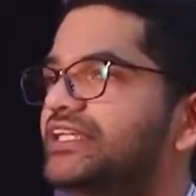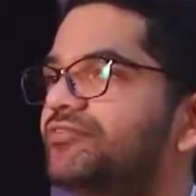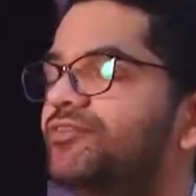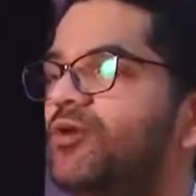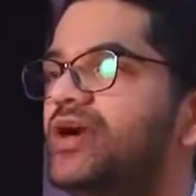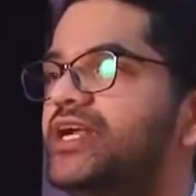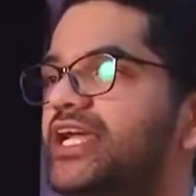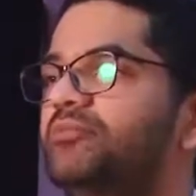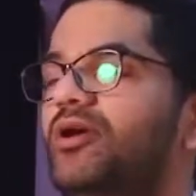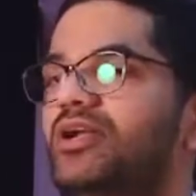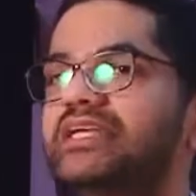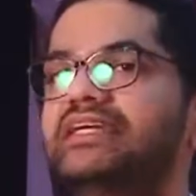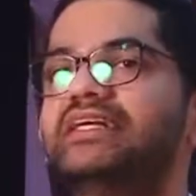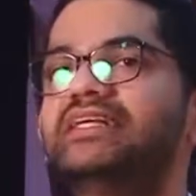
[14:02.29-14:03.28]
the Foreign and
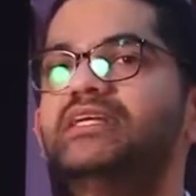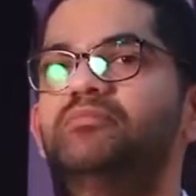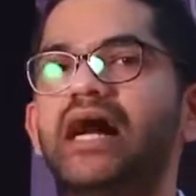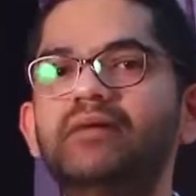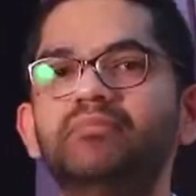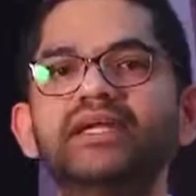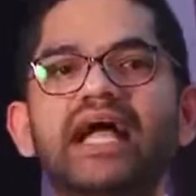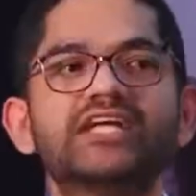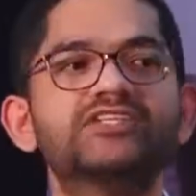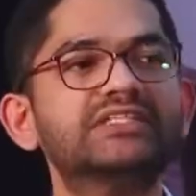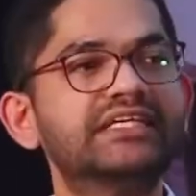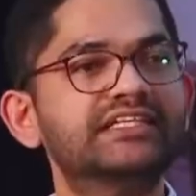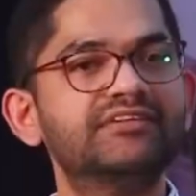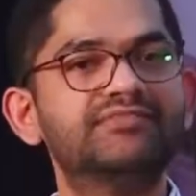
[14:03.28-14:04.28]
Political Department
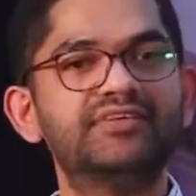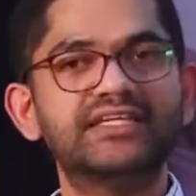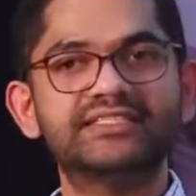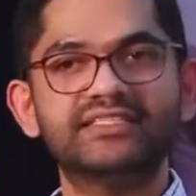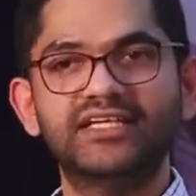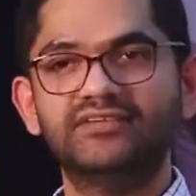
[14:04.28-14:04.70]
actually interferes and